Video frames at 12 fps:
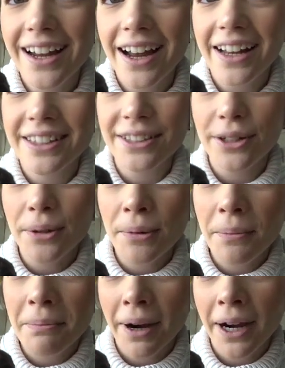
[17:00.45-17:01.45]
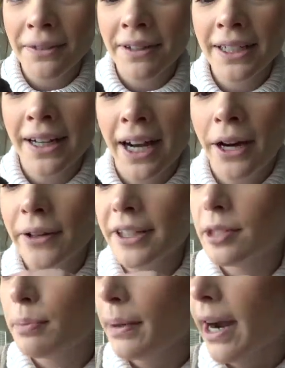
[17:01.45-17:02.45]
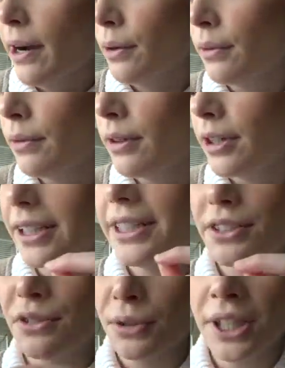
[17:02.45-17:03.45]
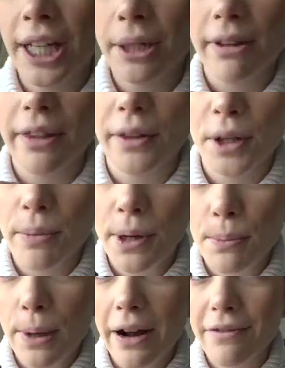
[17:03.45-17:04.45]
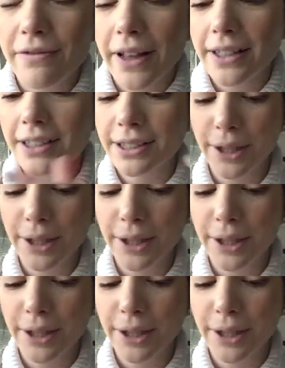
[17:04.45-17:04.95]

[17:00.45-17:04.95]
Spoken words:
and so mine right now is brown, or is green with a little bit of brown flecks.